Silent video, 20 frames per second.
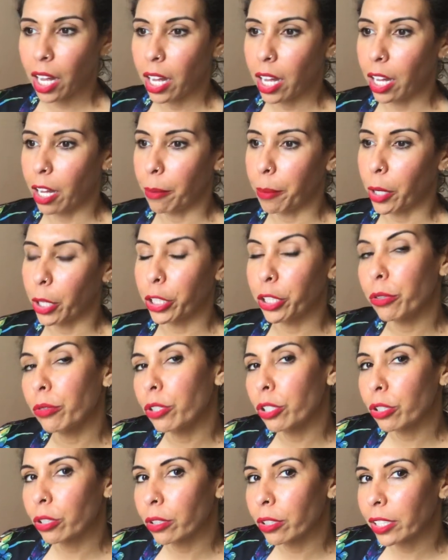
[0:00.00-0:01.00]
Are you
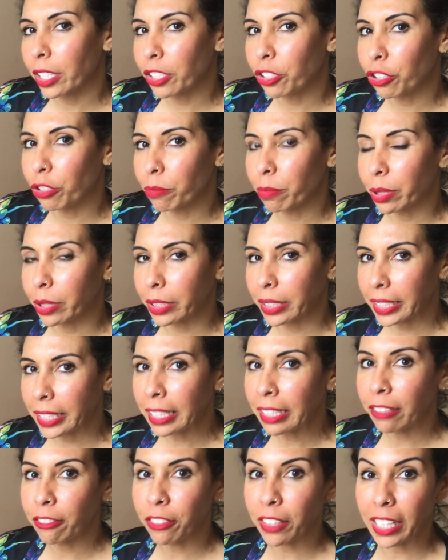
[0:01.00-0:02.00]
sure that you
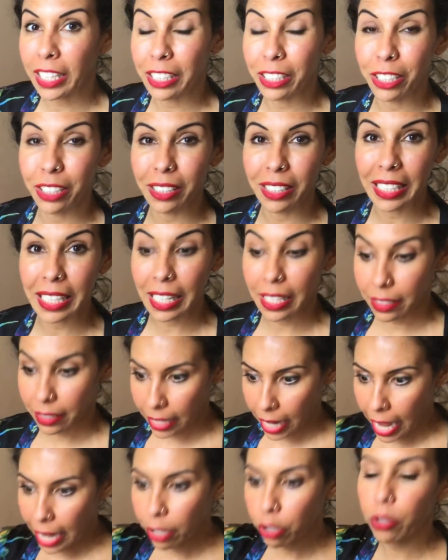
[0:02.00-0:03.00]
believe in the
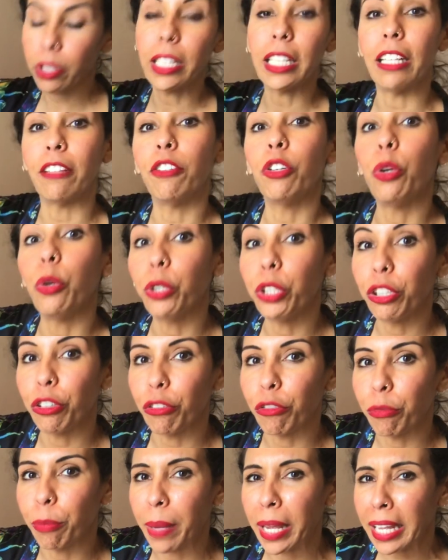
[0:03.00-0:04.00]
integrity of who
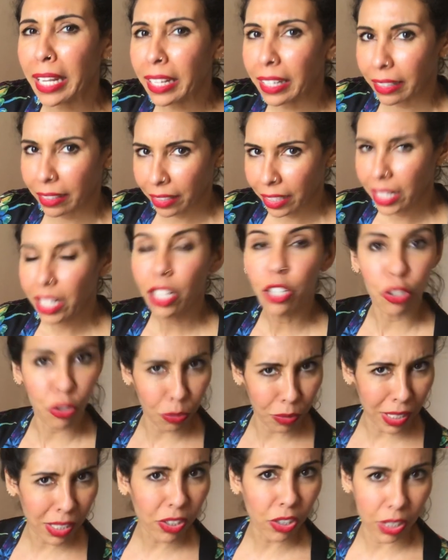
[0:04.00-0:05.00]
you've been?
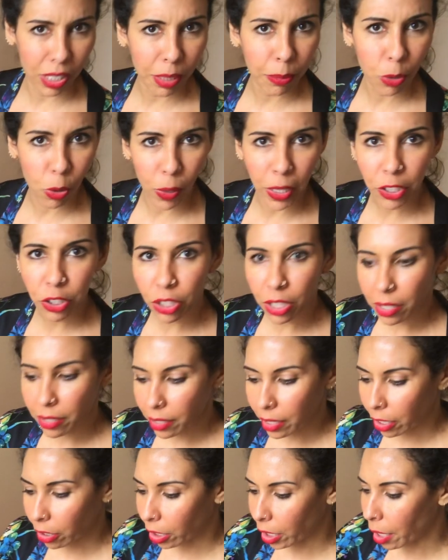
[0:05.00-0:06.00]
So these are deep questions
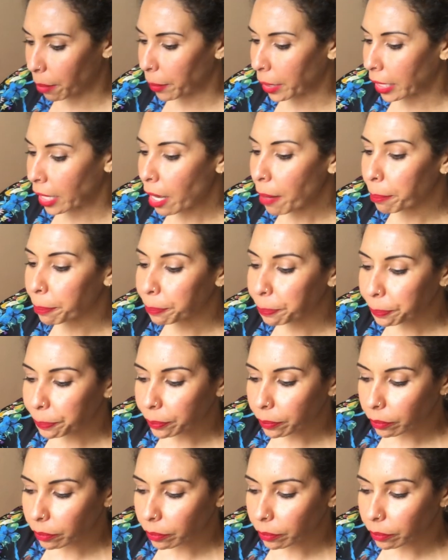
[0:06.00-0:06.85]
that are coming up.